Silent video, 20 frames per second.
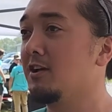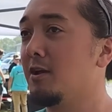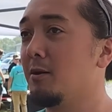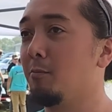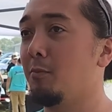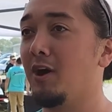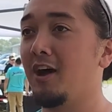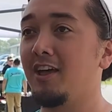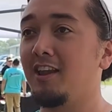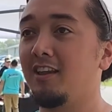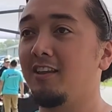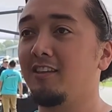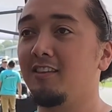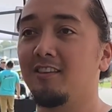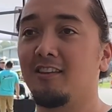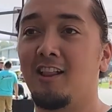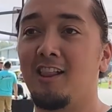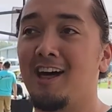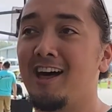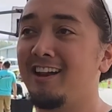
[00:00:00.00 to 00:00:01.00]
but
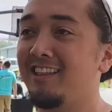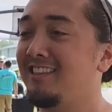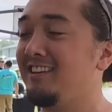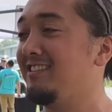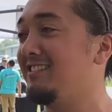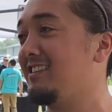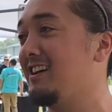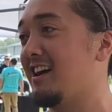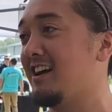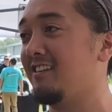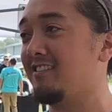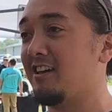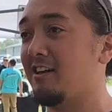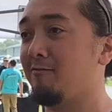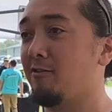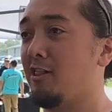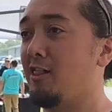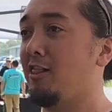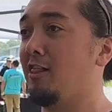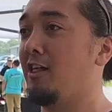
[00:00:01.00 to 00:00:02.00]
a lot of these guys have
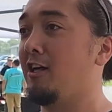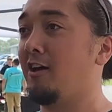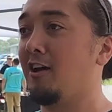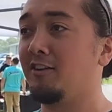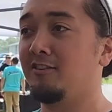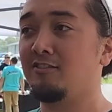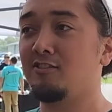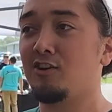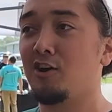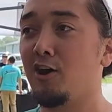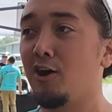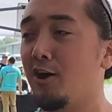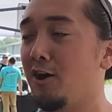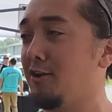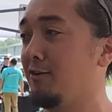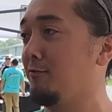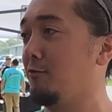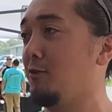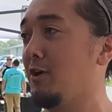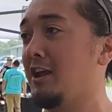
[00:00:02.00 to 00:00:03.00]
a ton
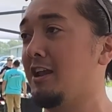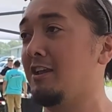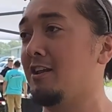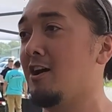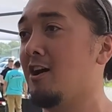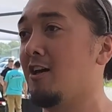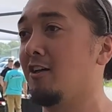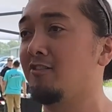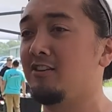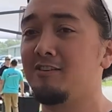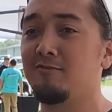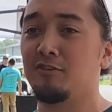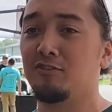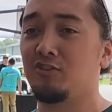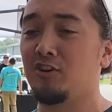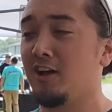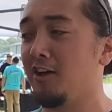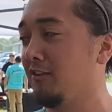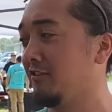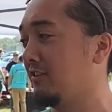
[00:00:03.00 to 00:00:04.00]
of great knowledge. Even
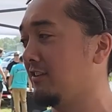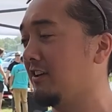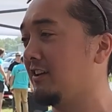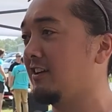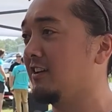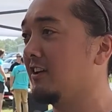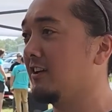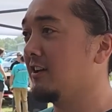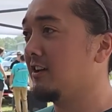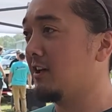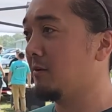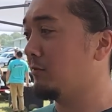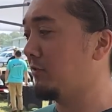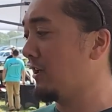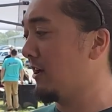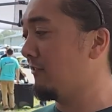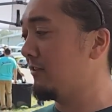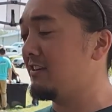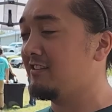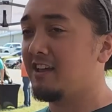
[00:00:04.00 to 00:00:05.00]
Chelsea
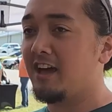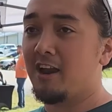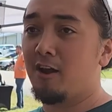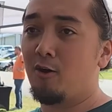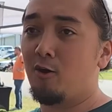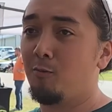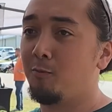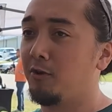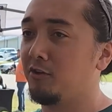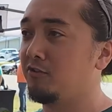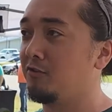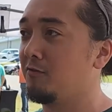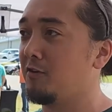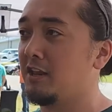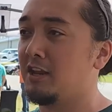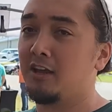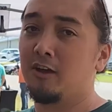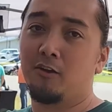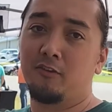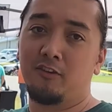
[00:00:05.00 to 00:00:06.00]
himself, he's got a whole bunch of
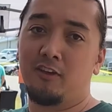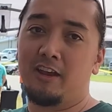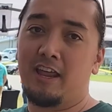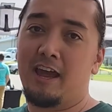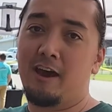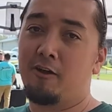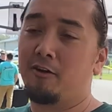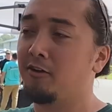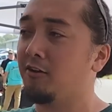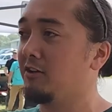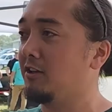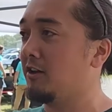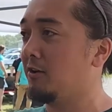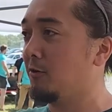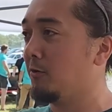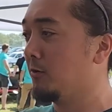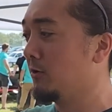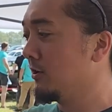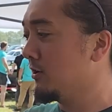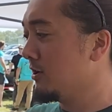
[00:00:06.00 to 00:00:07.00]
videos on how
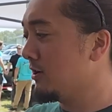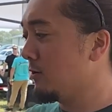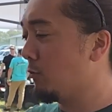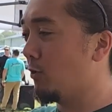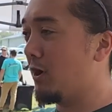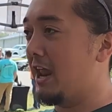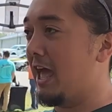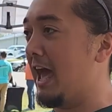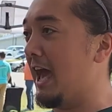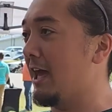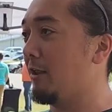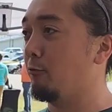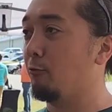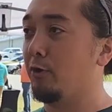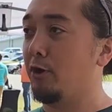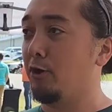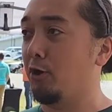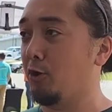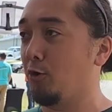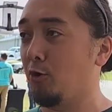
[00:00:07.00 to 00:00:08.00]
to, add
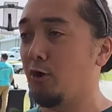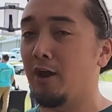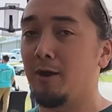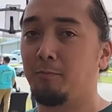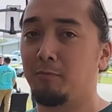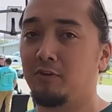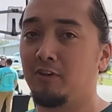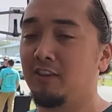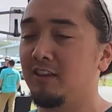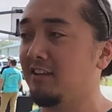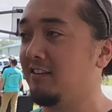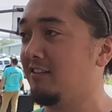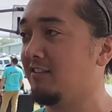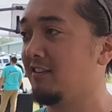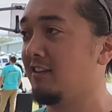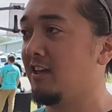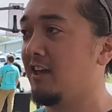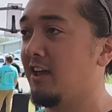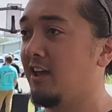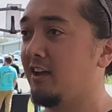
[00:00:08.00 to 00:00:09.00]
rear grip to these
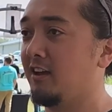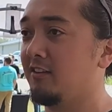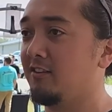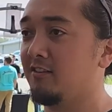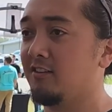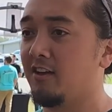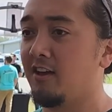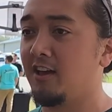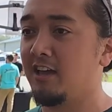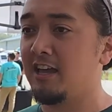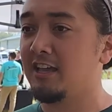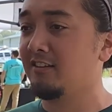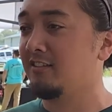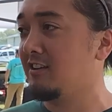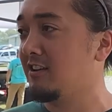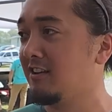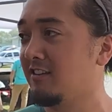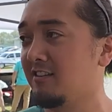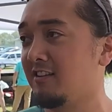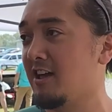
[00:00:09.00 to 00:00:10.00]
things,
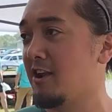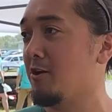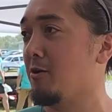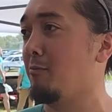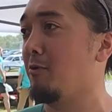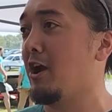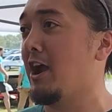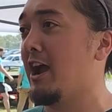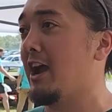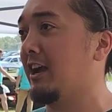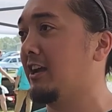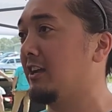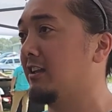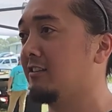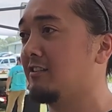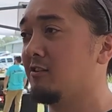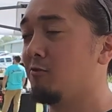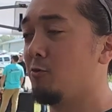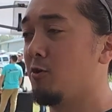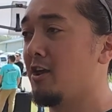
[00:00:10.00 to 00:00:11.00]
instant center
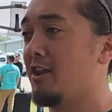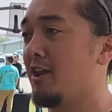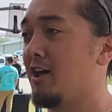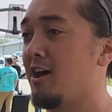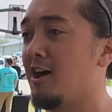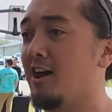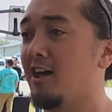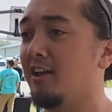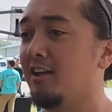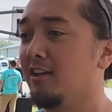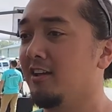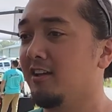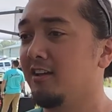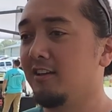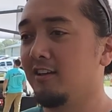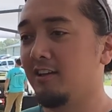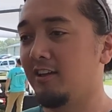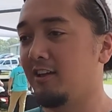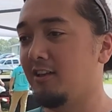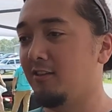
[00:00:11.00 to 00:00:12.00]
brackets and whatnot.
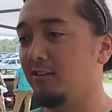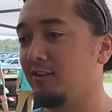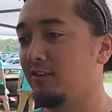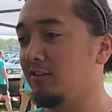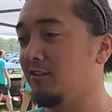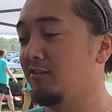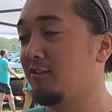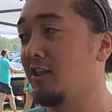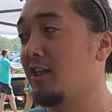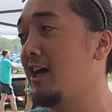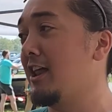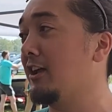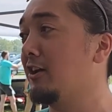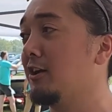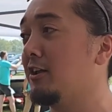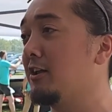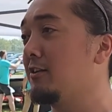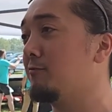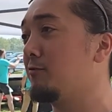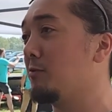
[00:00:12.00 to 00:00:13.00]
There's a lot of
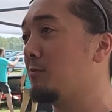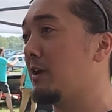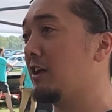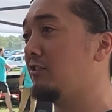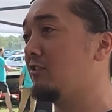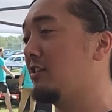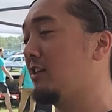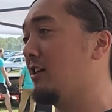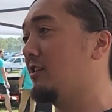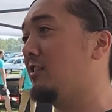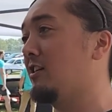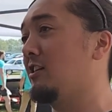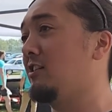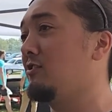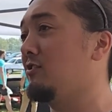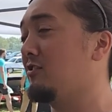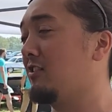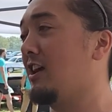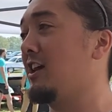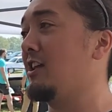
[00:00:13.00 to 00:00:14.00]
good information out there. You
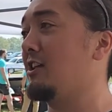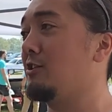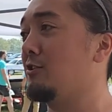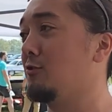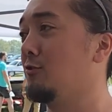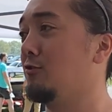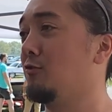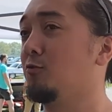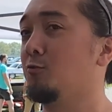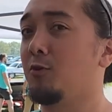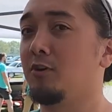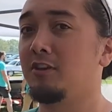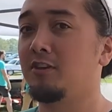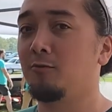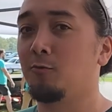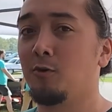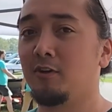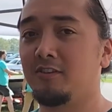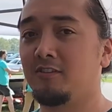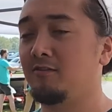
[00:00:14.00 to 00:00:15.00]
just got to use
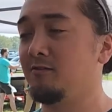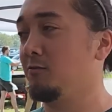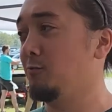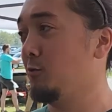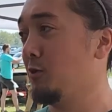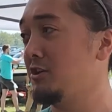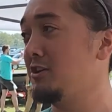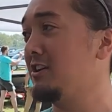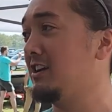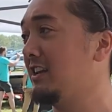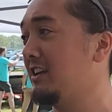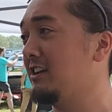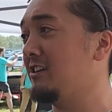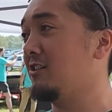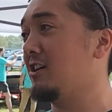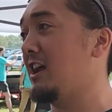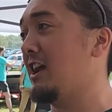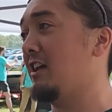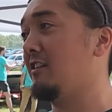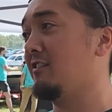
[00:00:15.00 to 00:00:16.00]
what you can get
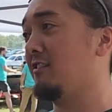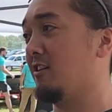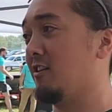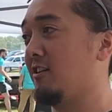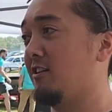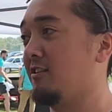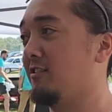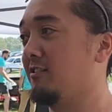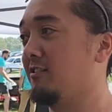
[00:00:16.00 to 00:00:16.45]
your hands on.